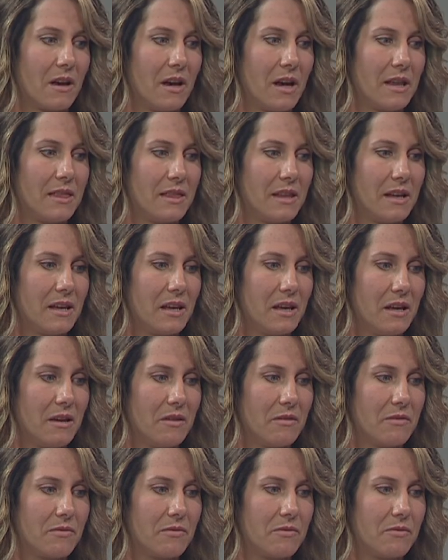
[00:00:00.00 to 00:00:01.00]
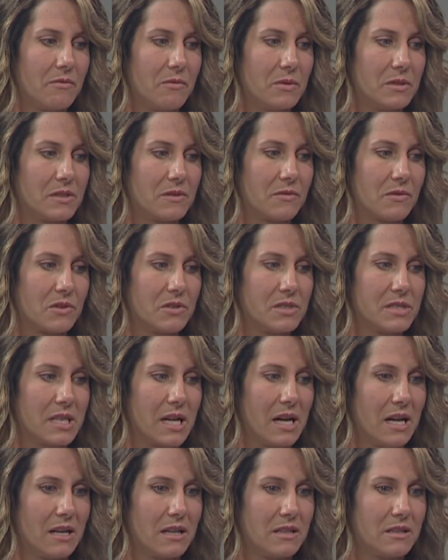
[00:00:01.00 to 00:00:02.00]
I think I was first
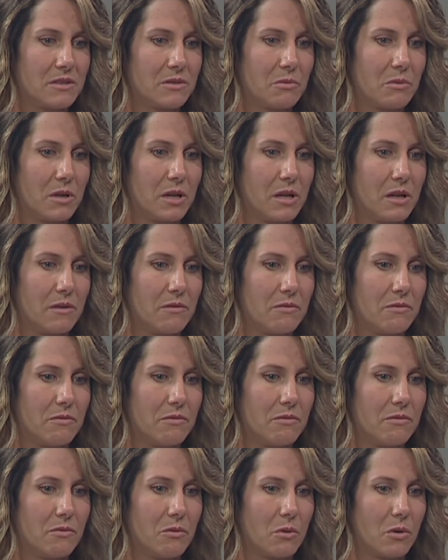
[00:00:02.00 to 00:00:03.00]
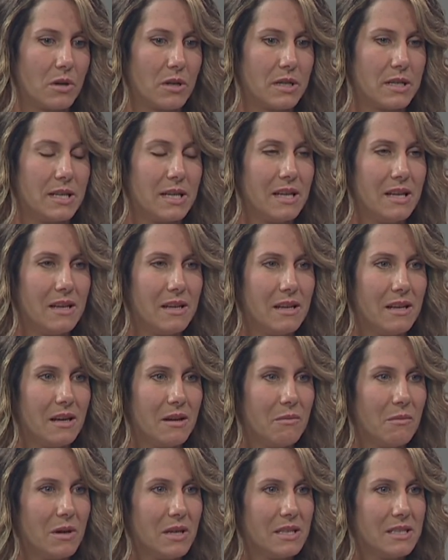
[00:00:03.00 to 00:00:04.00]
on in 2014,
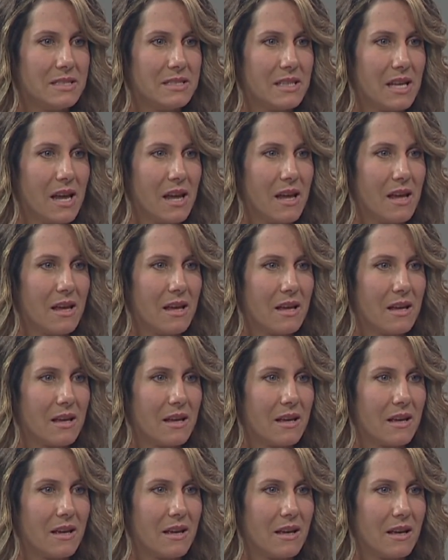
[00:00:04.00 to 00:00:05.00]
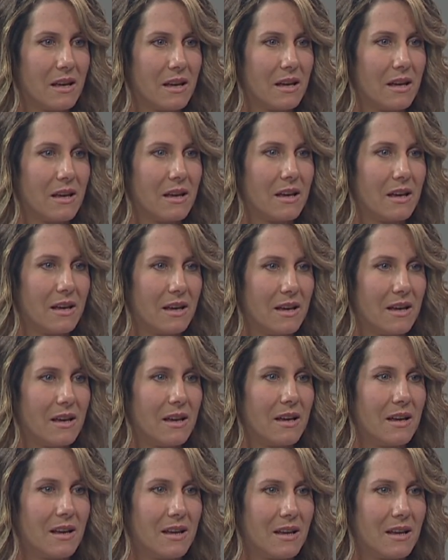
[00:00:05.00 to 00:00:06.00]
I want to say. Okay,
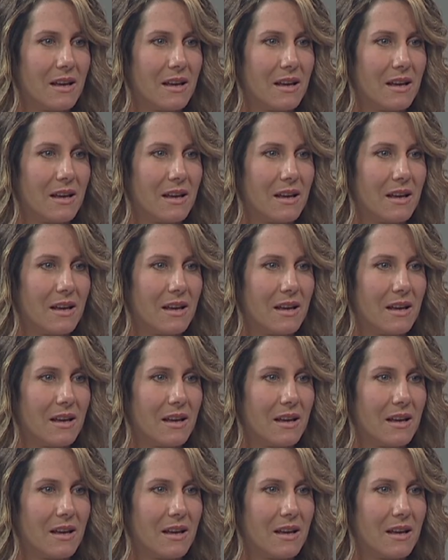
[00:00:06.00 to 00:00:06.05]
yeah.